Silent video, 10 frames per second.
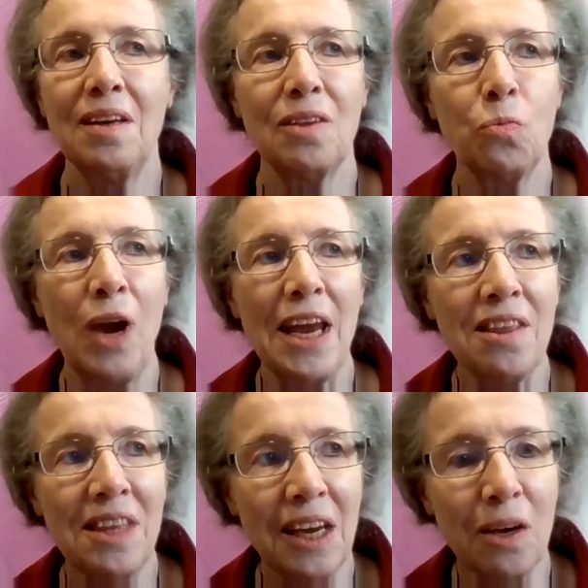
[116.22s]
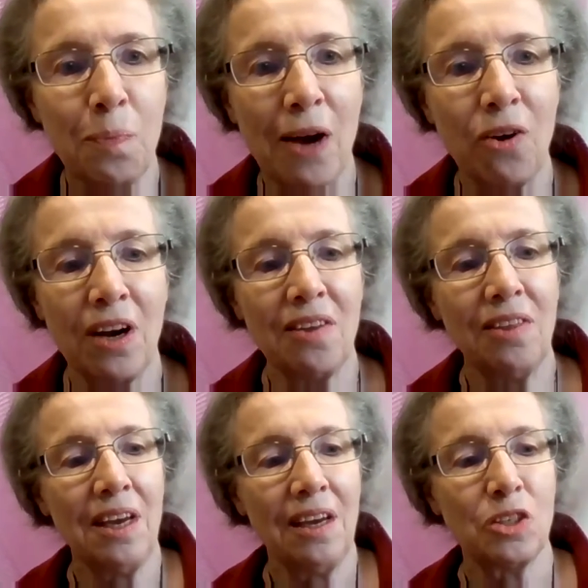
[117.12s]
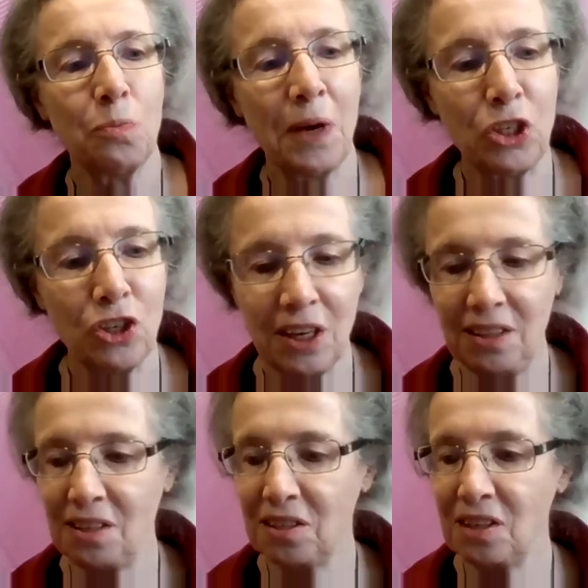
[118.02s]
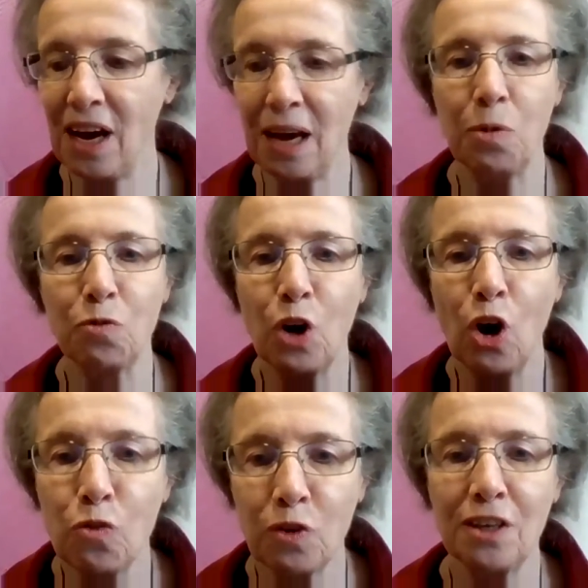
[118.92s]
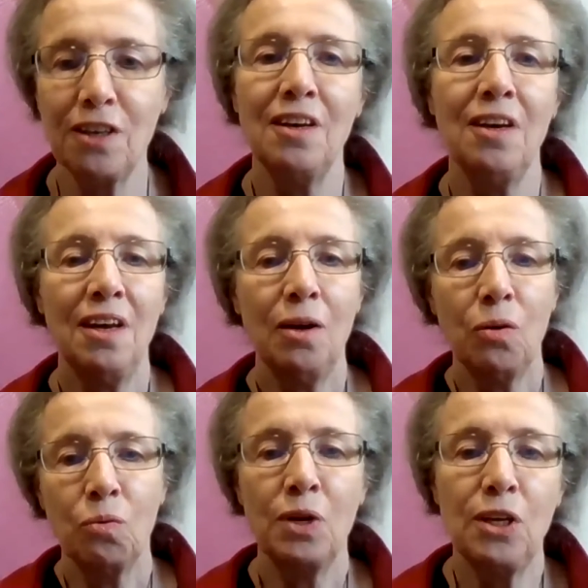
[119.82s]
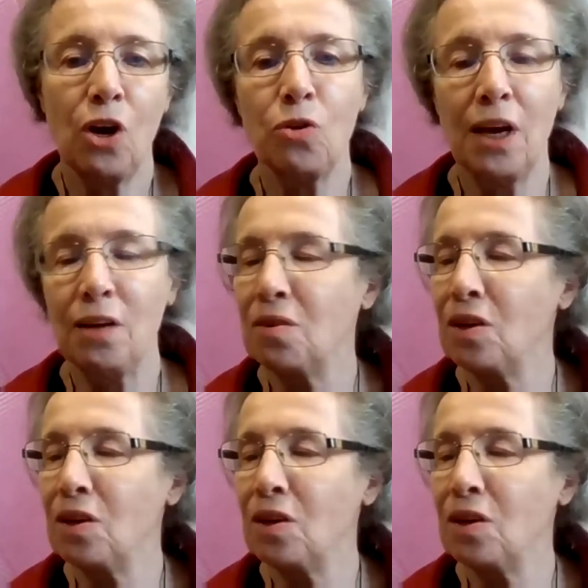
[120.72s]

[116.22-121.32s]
the way to think about it, I think, especially in this time of COVID, we know that,